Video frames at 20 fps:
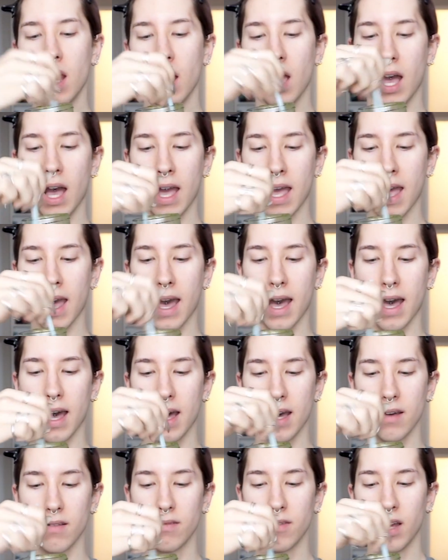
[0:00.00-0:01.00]
I
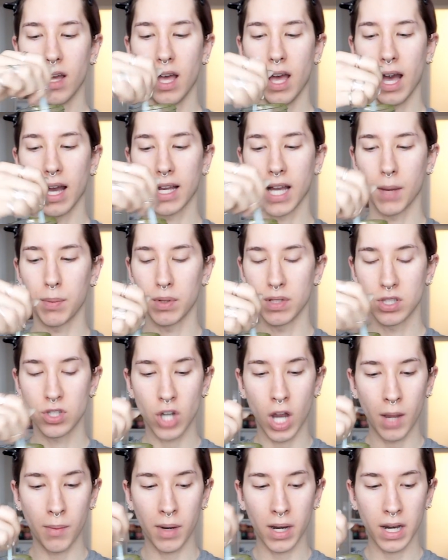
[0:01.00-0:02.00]
have a cup of
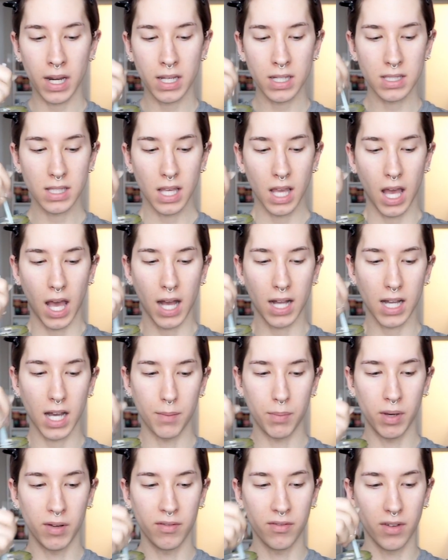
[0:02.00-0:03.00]
strawberries, a
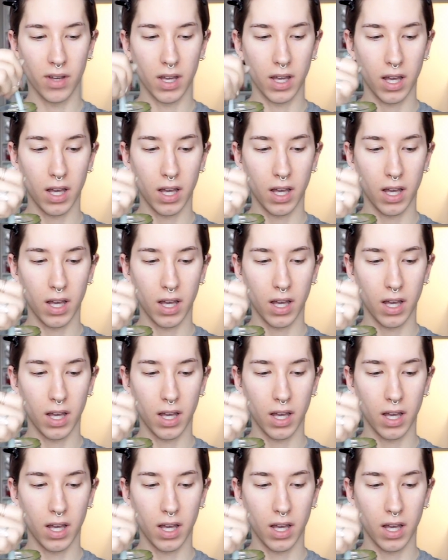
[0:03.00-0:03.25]
cup of